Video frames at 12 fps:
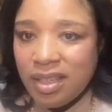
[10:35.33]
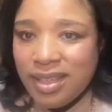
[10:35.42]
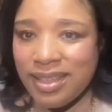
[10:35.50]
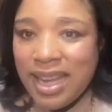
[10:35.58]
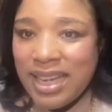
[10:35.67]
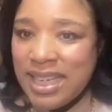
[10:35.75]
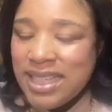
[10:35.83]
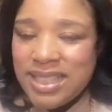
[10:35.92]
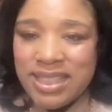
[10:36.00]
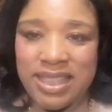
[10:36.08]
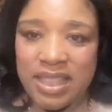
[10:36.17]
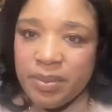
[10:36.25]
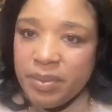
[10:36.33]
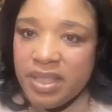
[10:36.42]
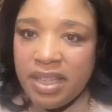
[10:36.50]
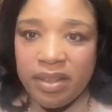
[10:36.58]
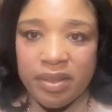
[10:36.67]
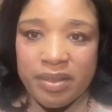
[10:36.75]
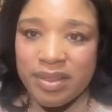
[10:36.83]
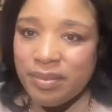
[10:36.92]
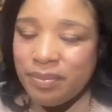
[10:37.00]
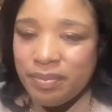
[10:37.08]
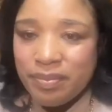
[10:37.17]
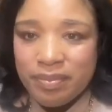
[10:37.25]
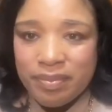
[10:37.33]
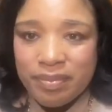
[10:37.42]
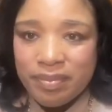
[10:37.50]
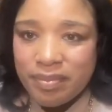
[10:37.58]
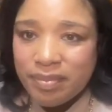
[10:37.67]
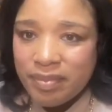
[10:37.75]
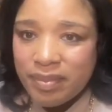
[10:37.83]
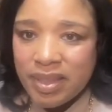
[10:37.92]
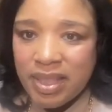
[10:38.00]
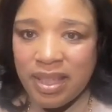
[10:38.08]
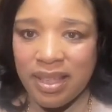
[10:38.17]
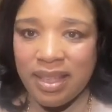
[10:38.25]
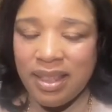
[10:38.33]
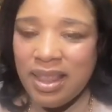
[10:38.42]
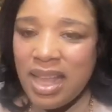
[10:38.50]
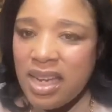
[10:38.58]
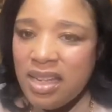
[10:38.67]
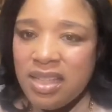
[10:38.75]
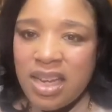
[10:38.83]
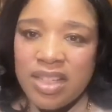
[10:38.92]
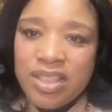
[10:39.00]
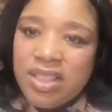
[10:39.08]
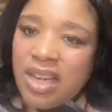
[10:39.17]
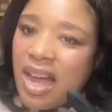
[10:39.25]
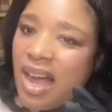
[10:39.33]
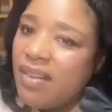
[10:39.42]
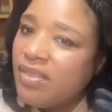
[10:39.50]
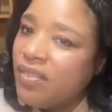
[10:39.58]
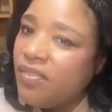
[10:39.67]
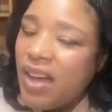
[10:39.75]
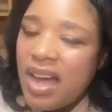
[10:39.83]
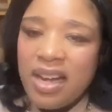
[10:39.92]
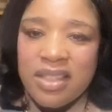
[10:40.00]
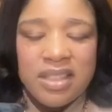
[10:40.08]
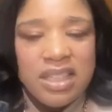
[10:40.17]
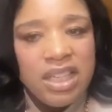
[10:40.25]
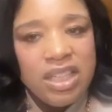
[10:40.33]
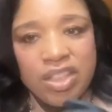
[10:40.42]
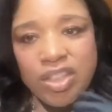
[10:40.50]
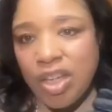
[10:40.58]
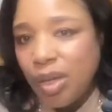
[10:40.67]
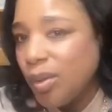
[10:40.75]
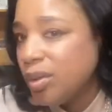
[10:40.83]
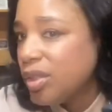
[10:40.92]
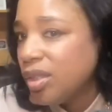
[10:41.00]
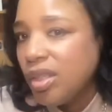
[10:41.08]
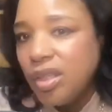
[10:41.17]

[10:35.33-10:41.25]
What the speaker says: They need to see themselves. They should not have to find, seek, and search